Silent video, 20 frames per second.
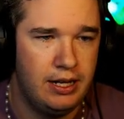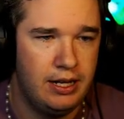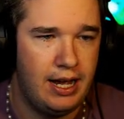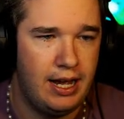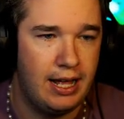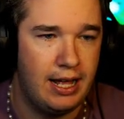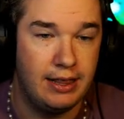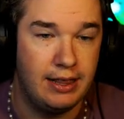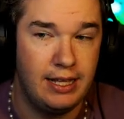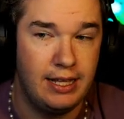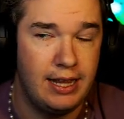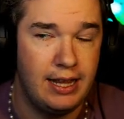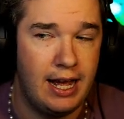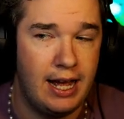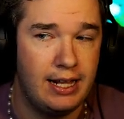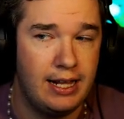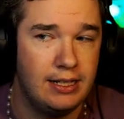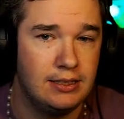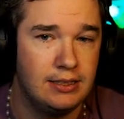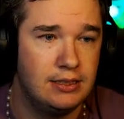I think that
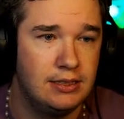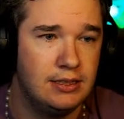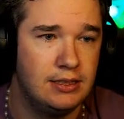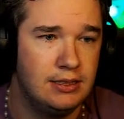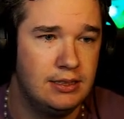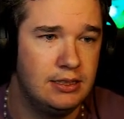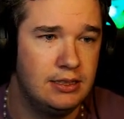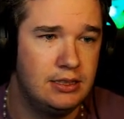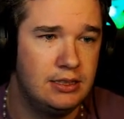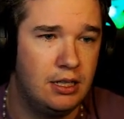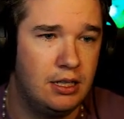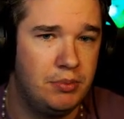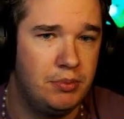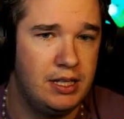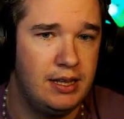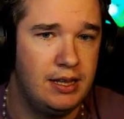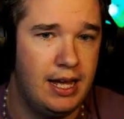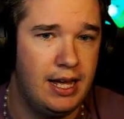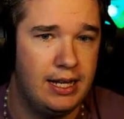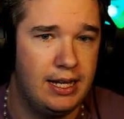is
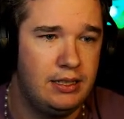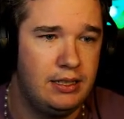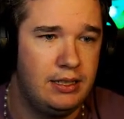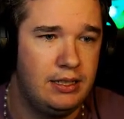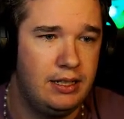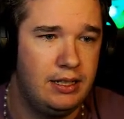something that